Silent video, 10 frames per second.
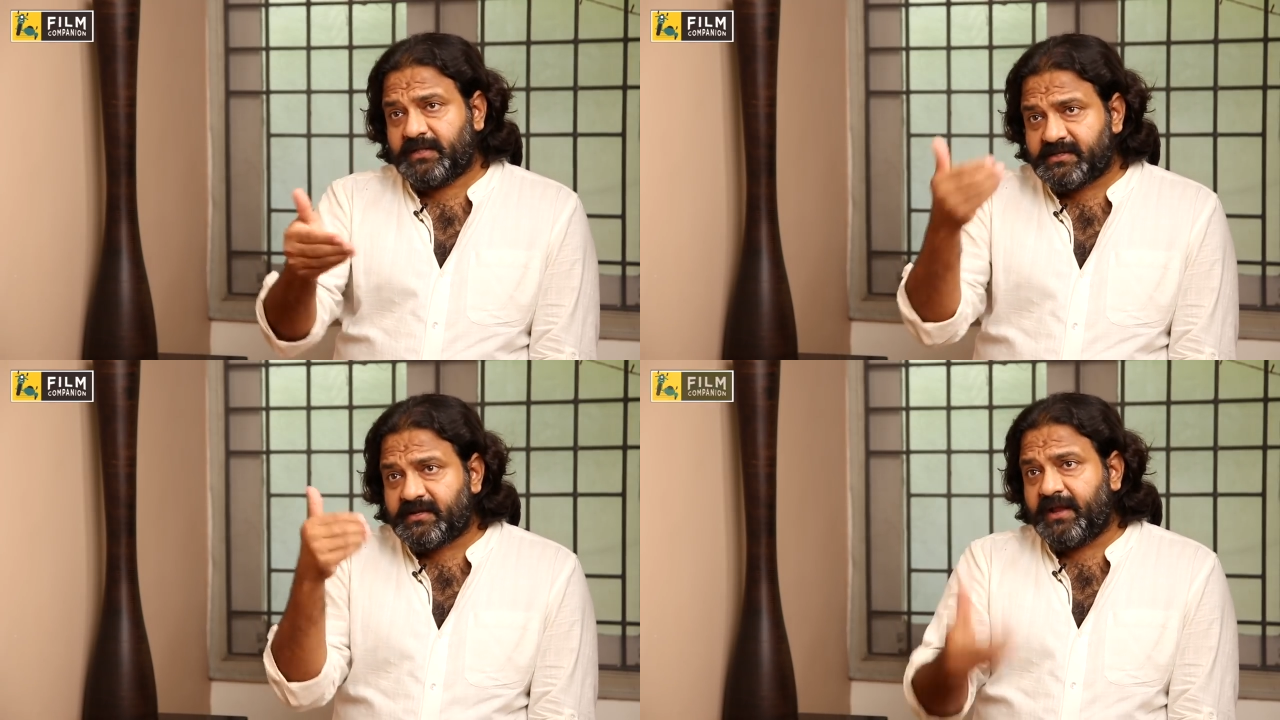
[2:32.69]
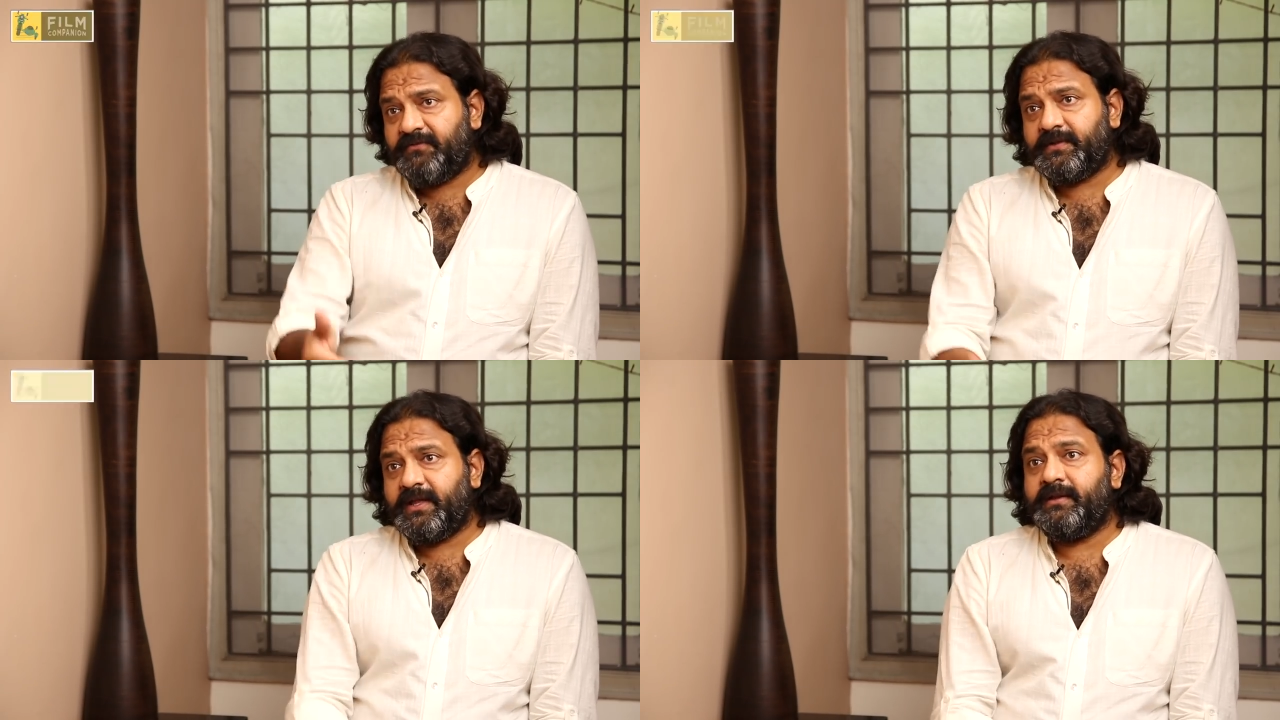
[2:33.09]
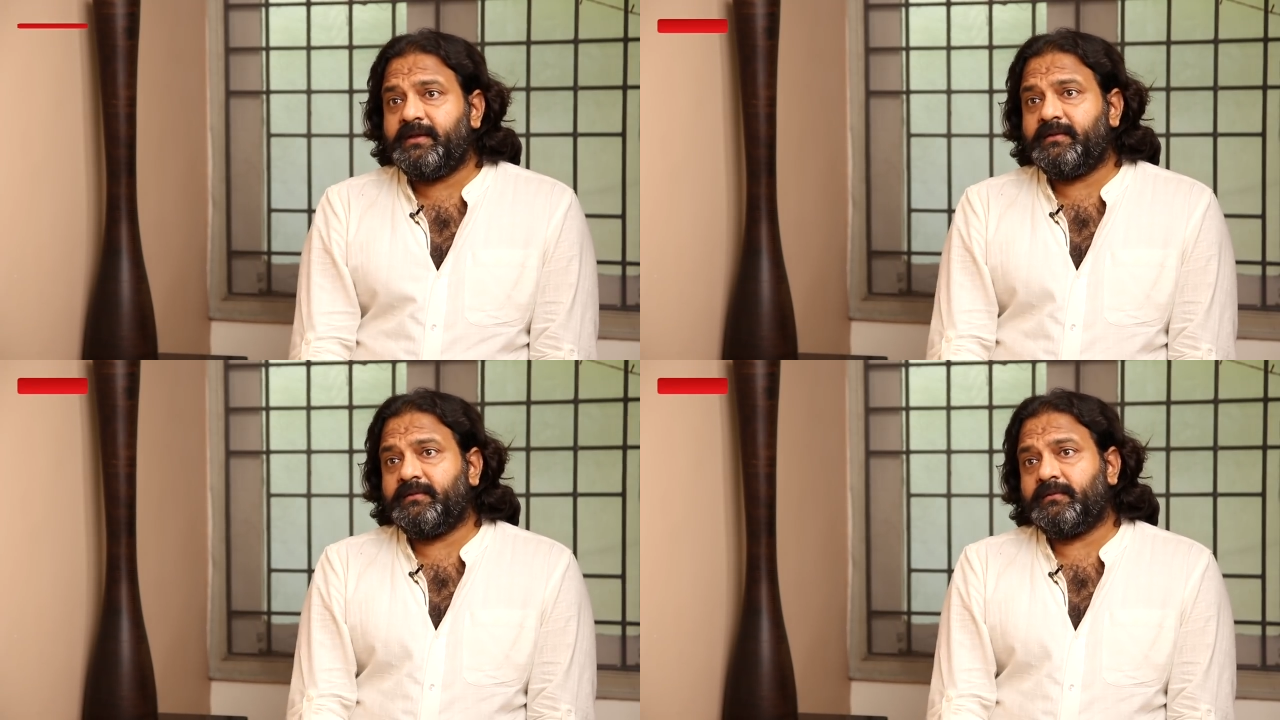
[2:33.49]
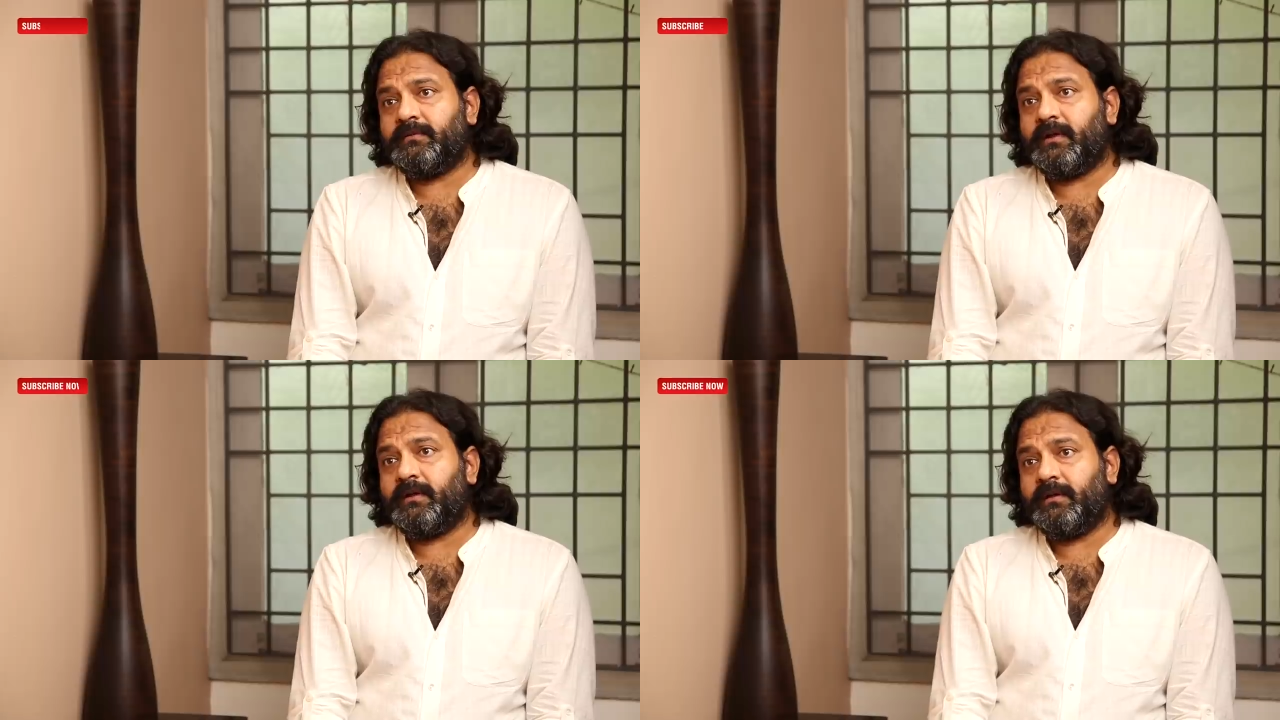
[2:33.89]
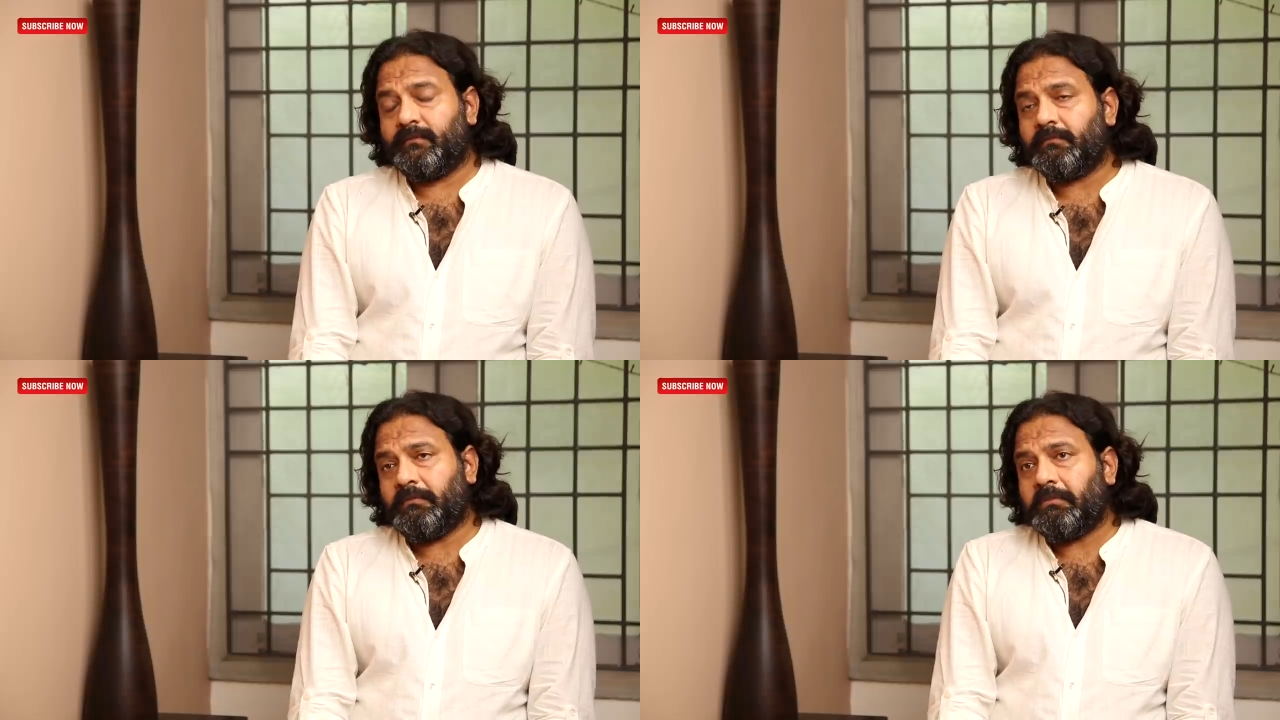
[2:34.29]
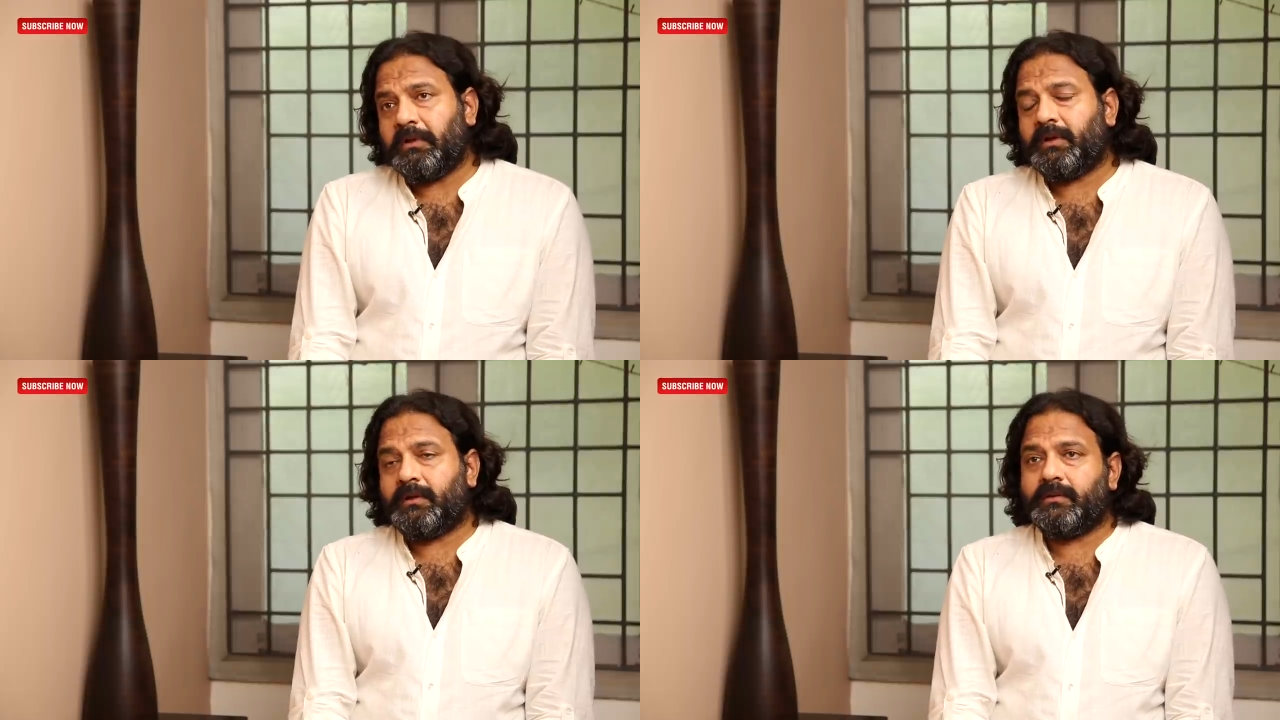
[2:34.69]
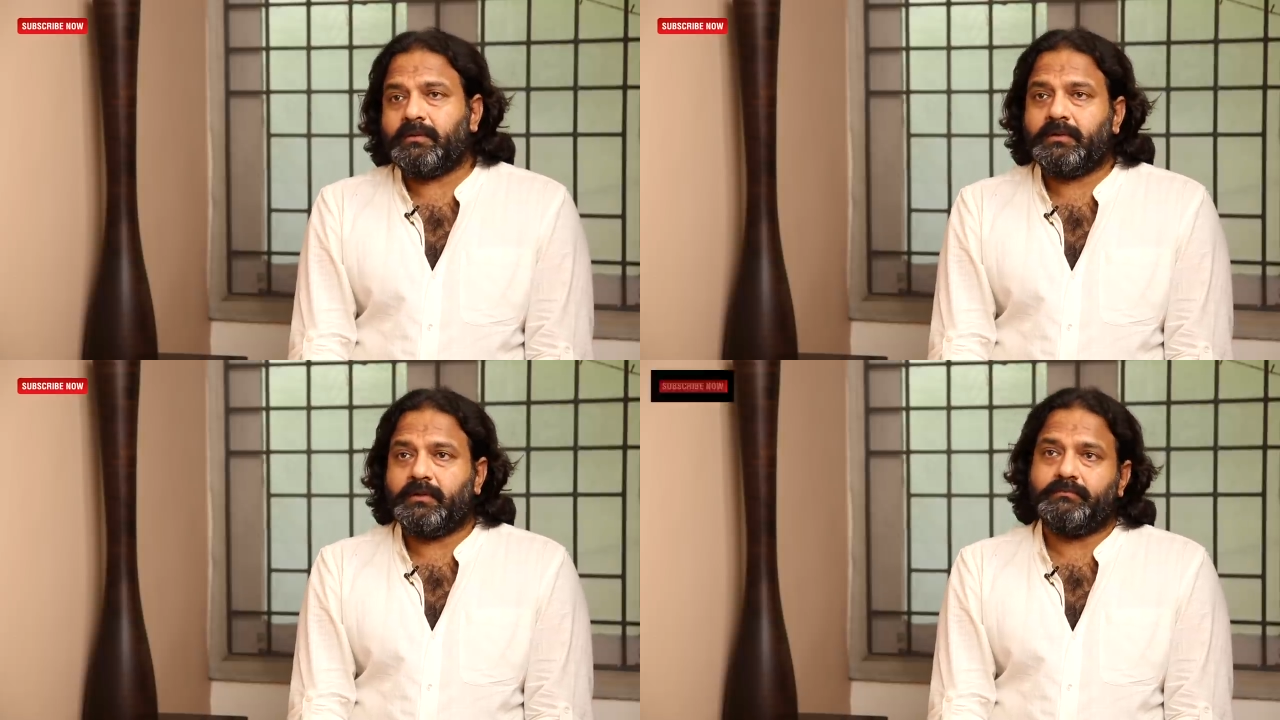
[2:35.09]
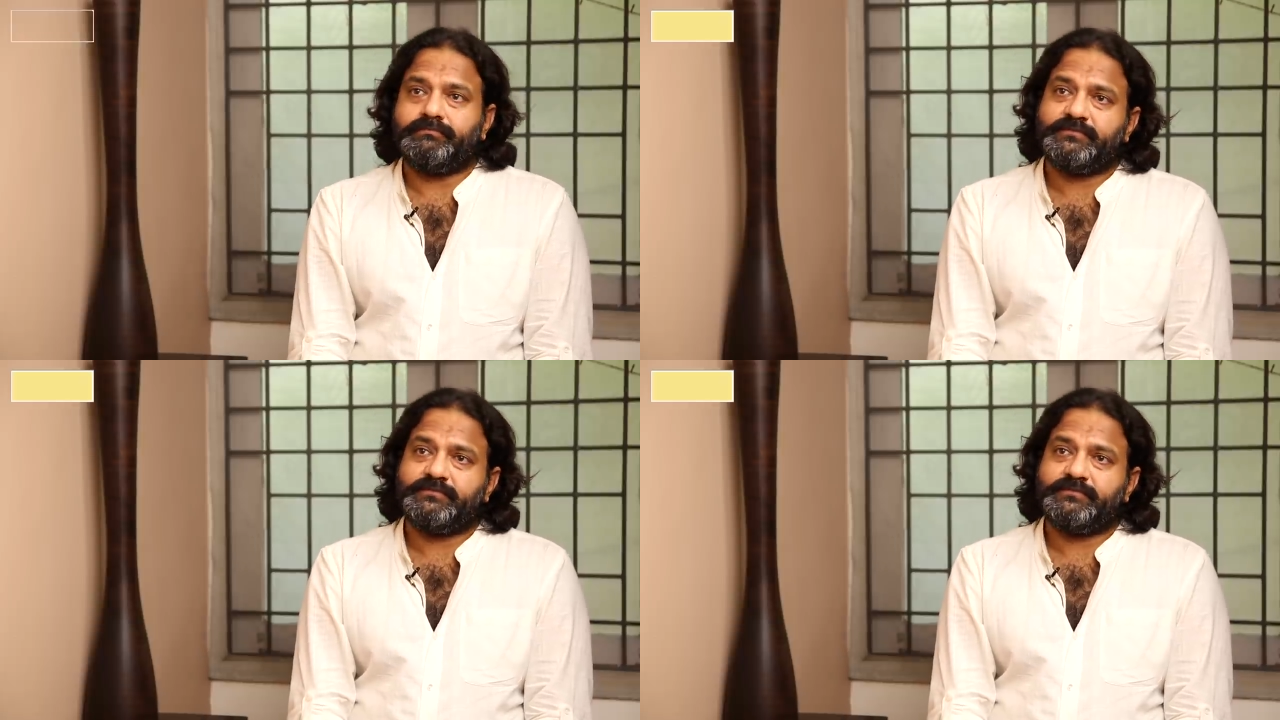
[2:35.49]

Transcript: that's right for the Indian uh, uh yeah, uh, yeah.